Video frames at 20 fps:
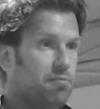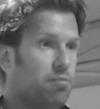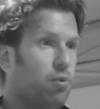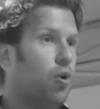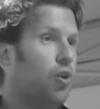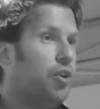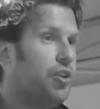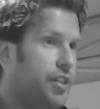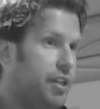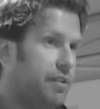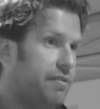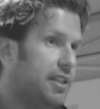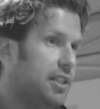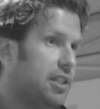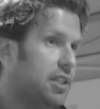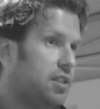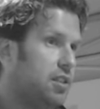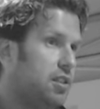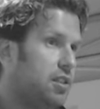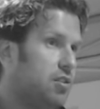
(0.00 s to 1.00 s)
more
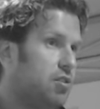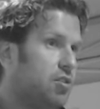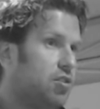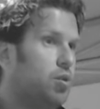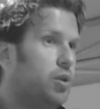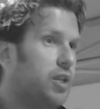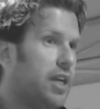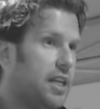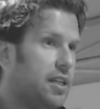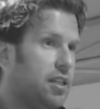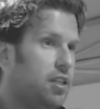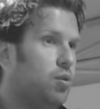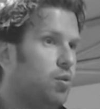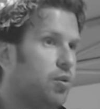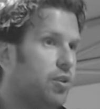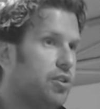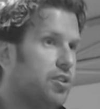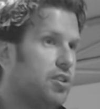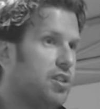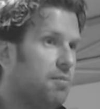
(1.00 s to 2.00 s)
difficulties to get into
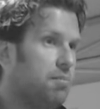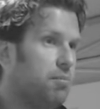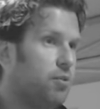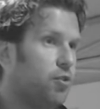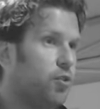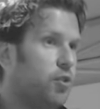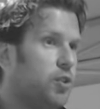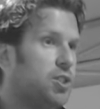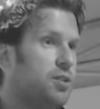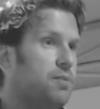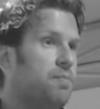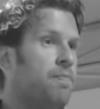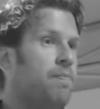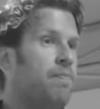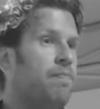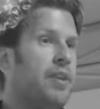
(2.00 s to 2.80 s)
the start position,